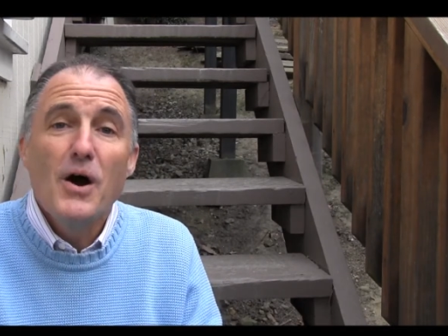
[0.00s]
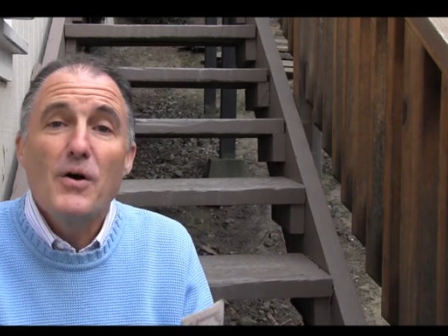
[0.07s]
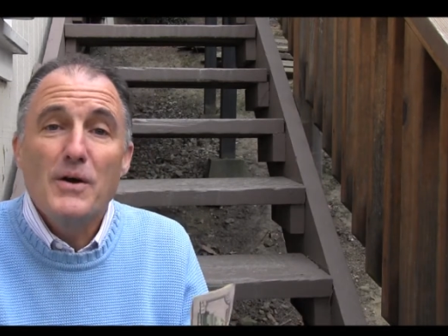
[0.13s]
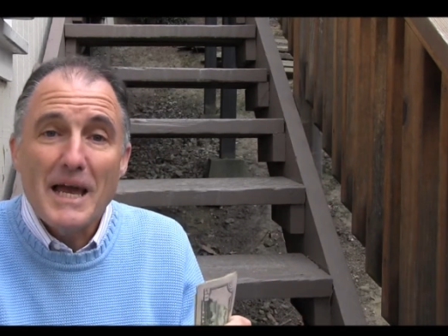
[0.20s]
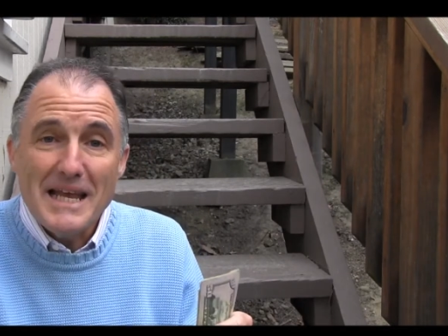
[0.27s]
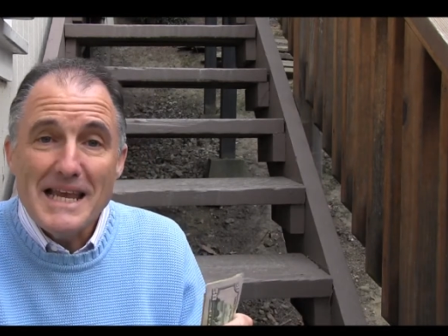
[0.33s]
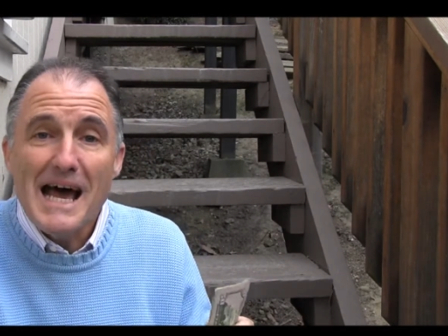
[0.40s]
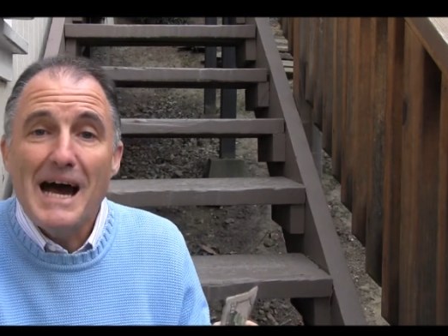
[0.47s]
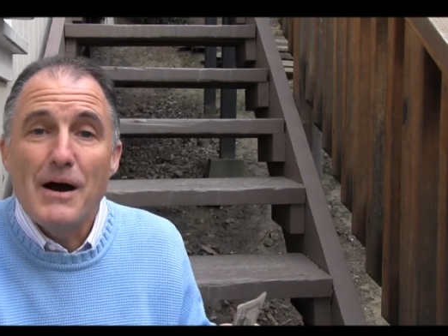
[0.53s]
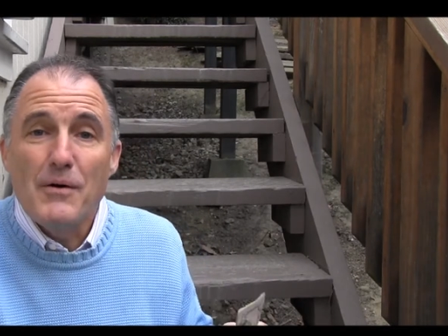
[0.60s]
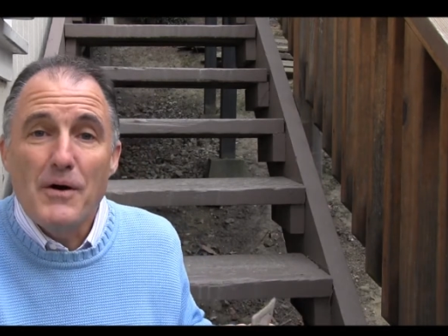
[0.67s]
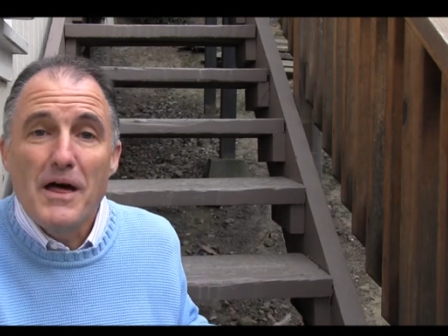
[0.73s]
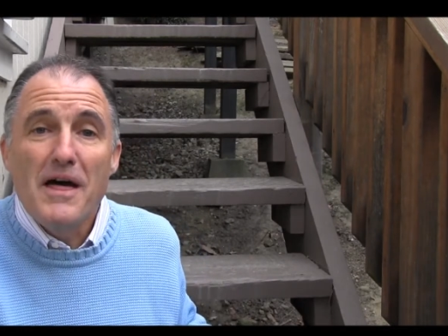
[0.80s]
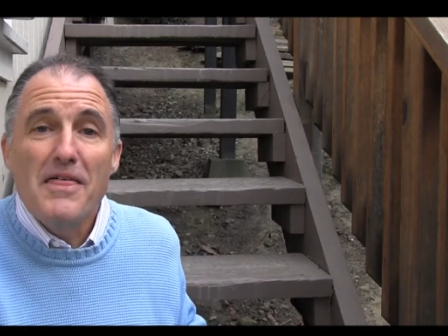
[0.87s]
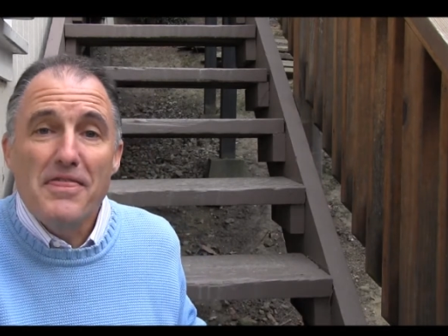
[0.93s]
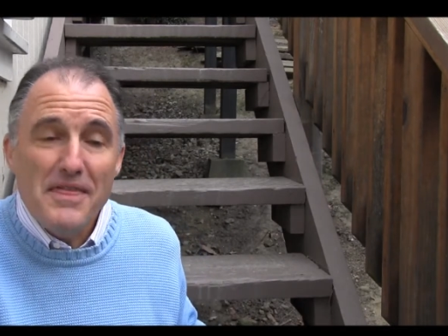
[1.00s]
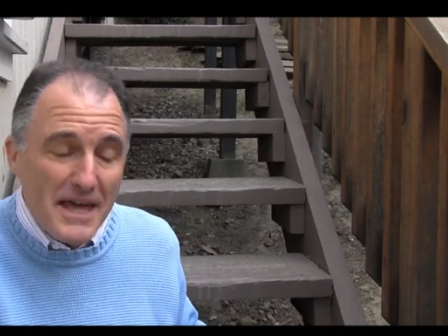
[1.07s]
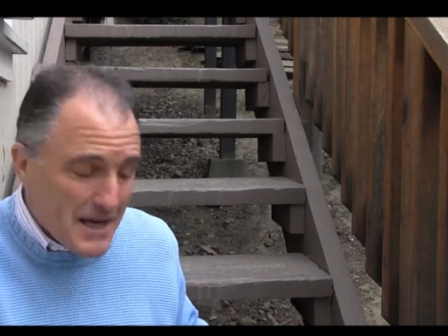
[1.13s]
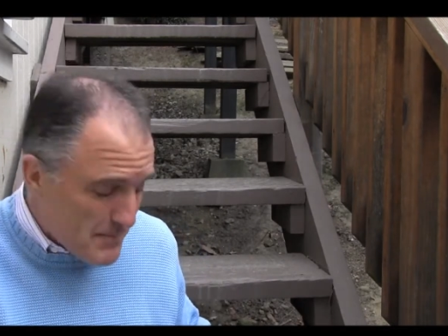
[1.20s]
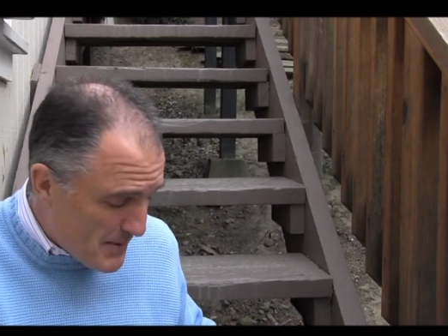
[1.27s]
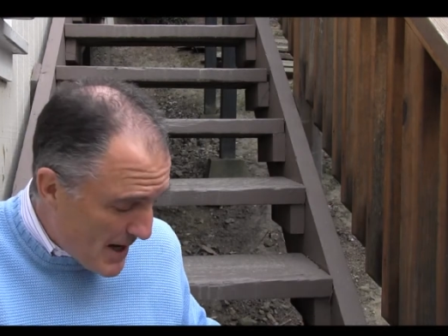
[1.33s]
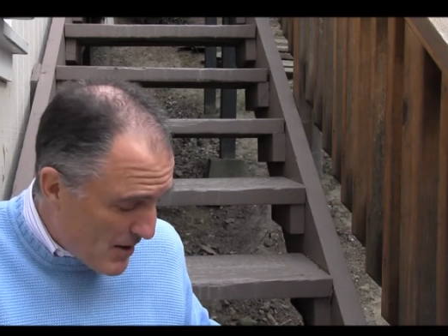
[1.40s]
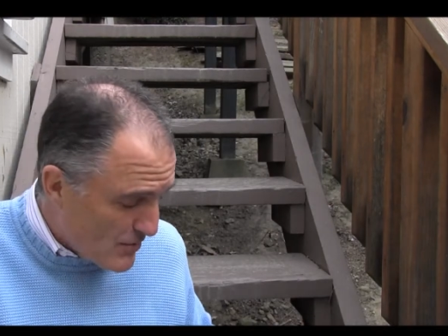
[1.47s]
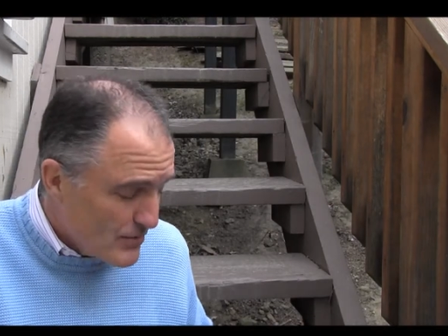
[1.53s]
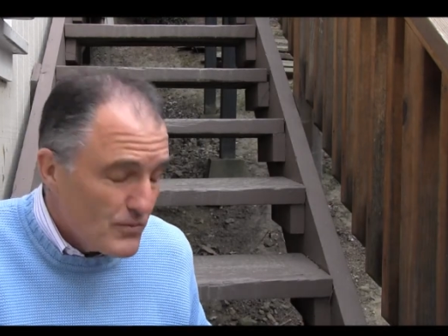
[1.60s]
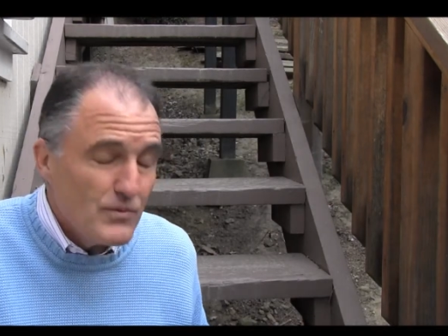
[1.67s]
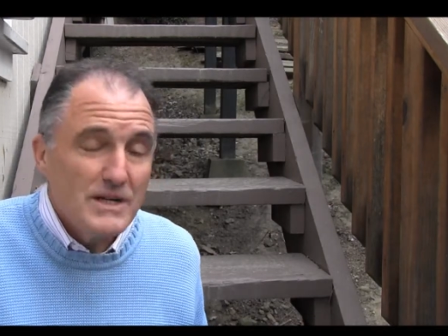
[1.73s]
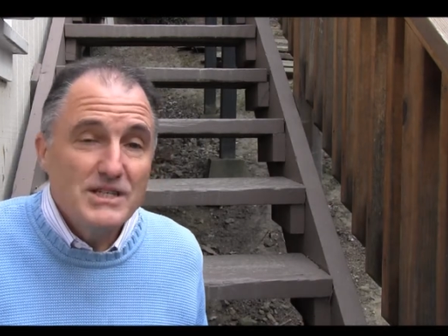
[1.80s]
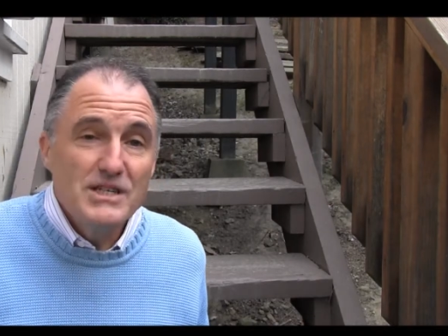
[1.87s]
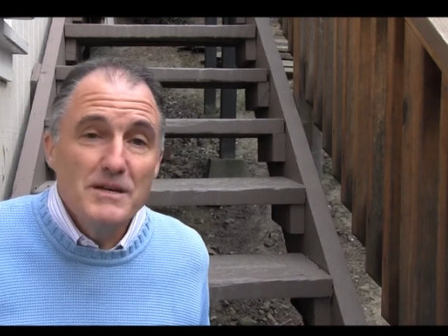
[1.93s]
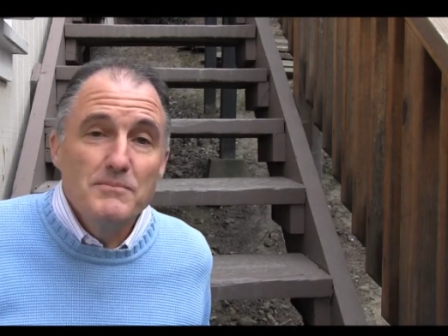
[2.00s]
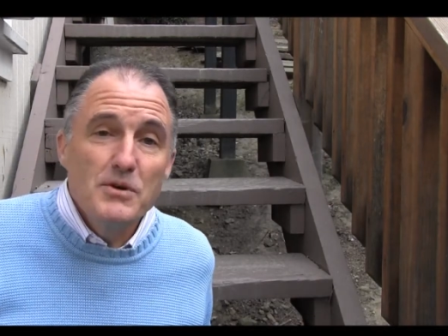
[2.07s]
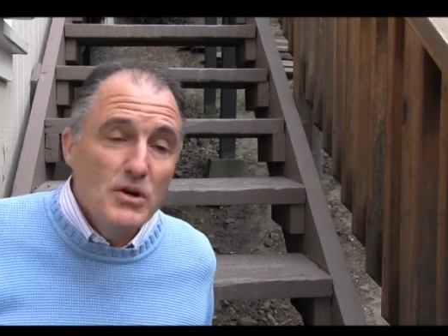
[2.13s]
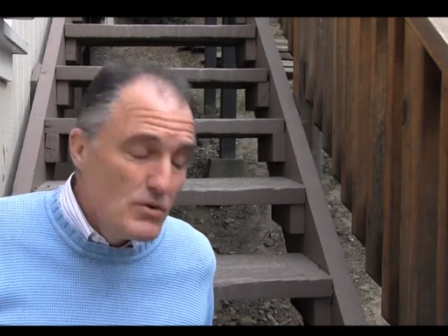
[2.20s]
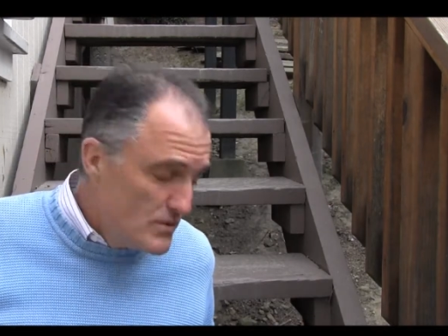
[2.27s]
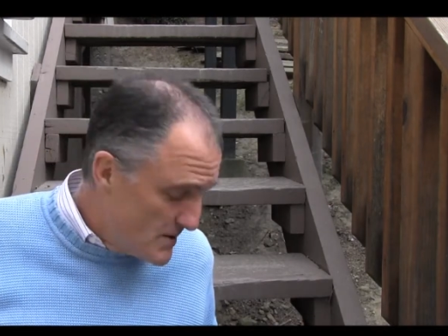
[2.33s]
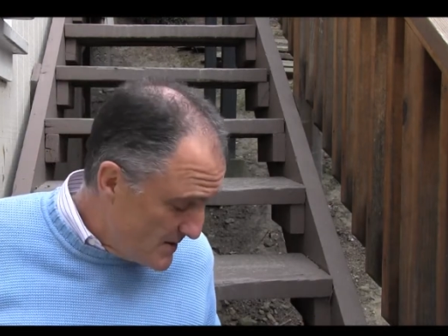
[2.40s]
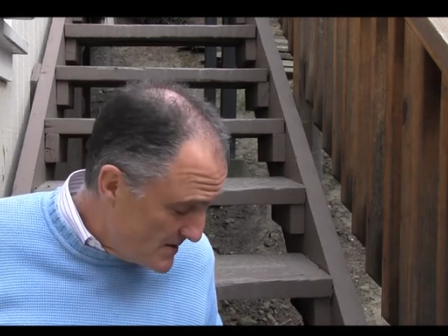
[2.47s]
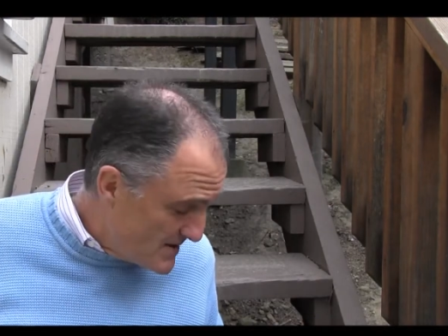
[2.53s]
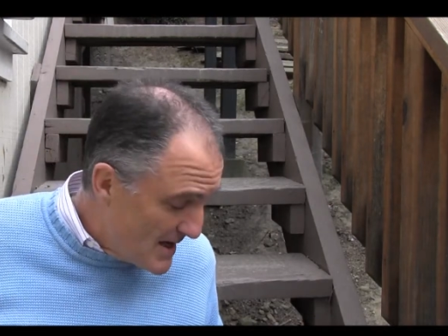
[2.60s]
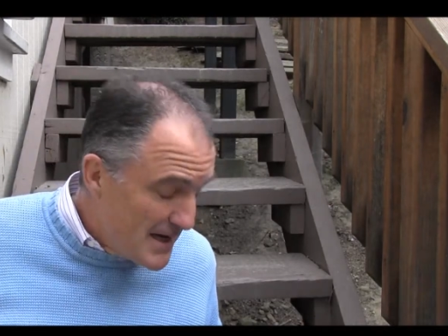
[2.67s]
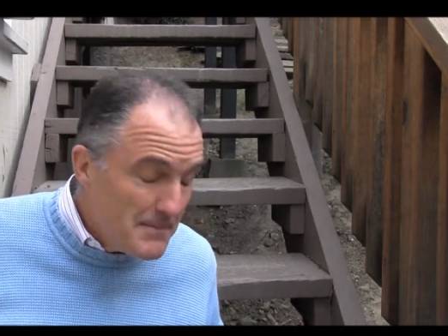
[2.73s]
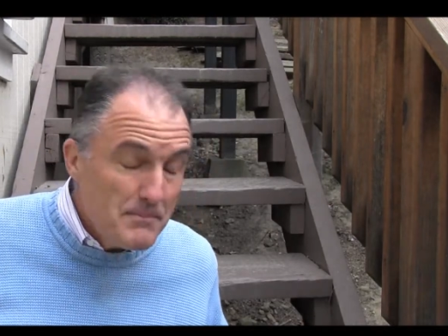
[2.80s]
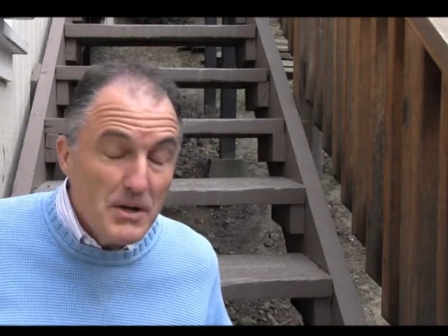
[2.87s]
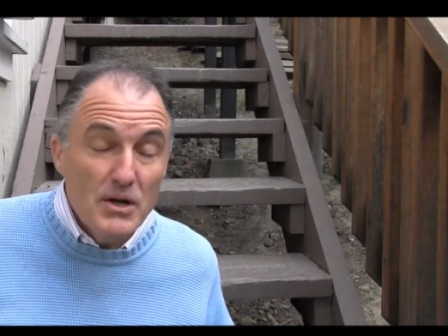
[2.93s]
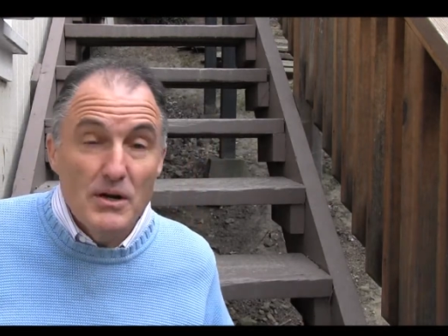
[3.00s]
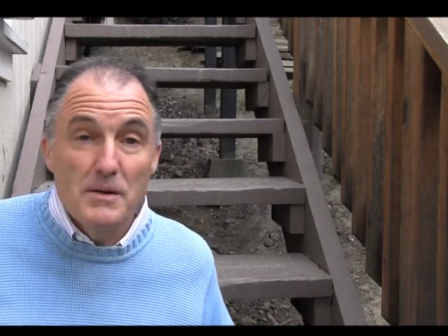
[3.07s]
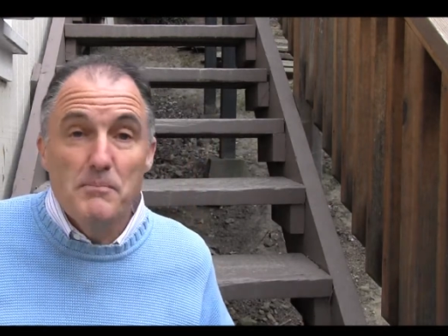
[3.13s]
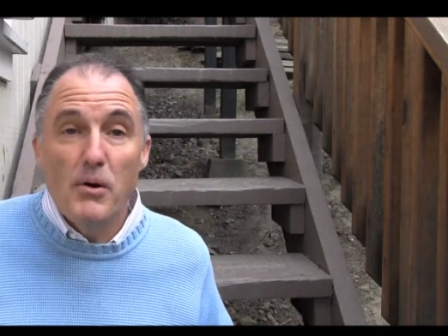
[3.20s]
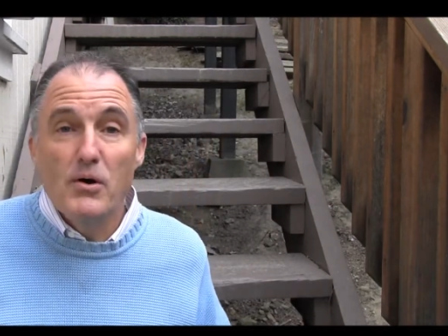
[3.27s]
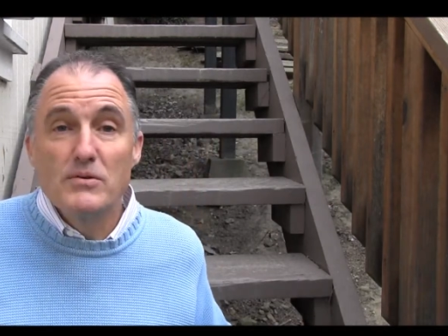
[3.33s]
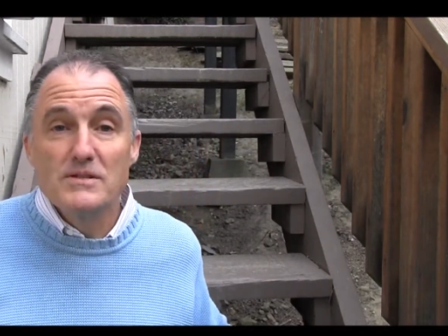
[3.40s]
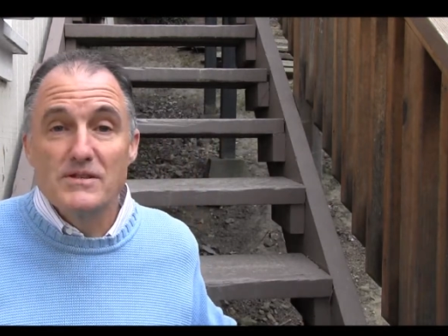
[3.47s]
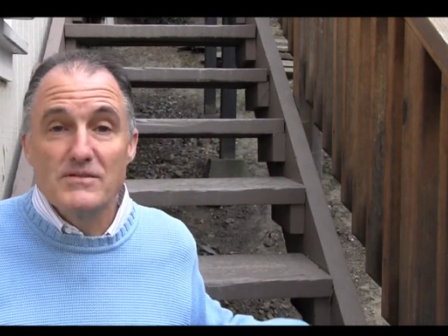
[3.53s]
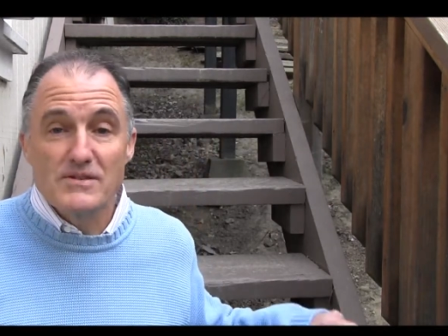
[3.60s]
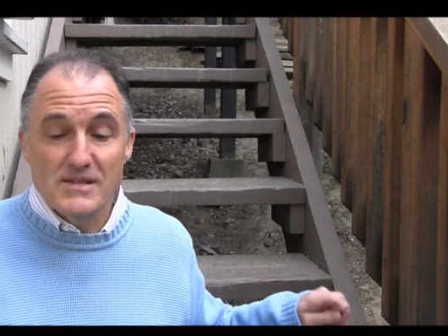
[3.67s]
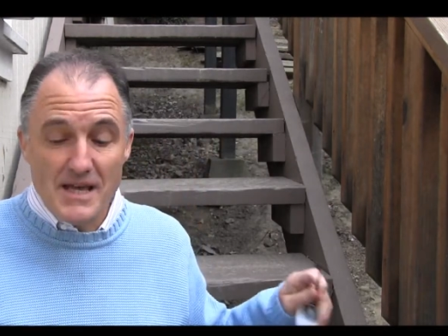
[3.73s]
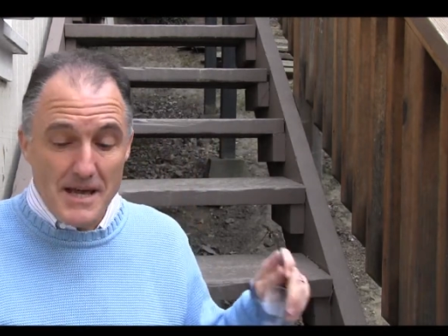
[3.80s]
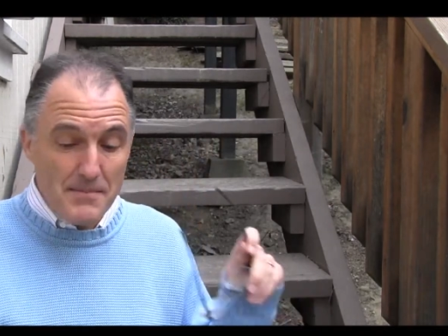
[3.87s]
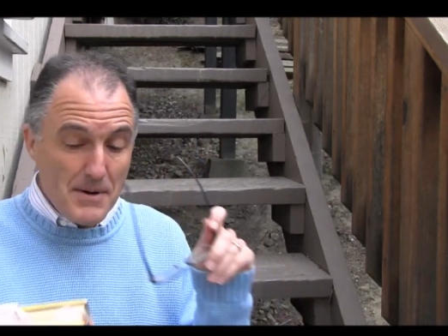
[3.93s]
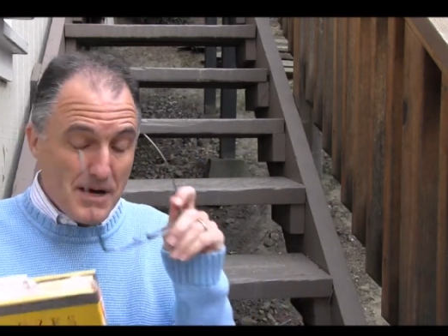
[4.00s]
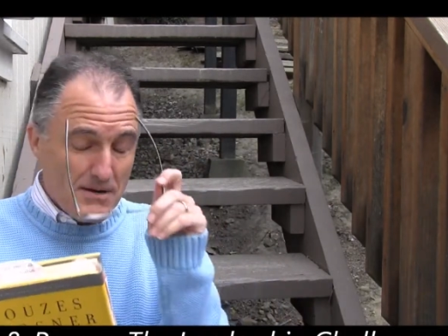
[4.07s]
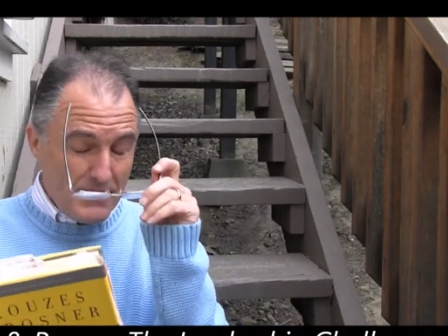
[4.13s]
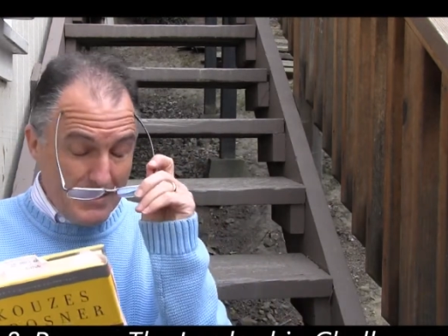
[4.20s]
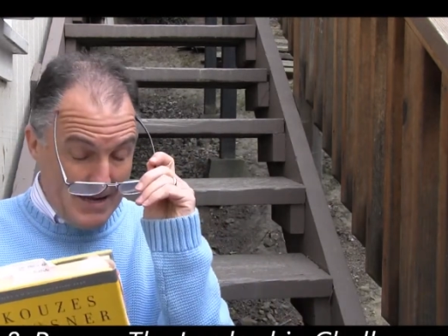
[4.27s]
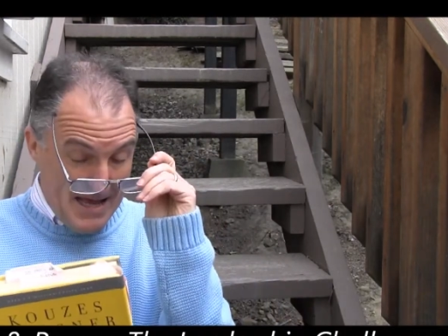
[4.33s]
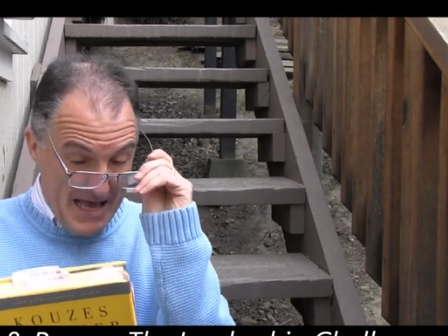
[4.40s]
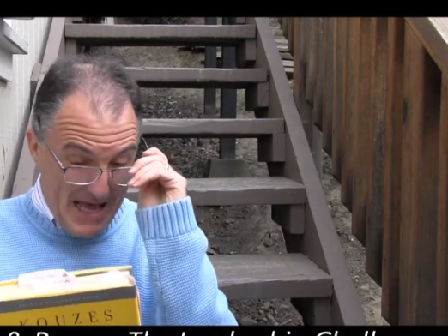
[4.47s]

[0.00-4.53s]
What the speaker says: Okay, now, think about what Jim Kouzes and Barry Posner say about it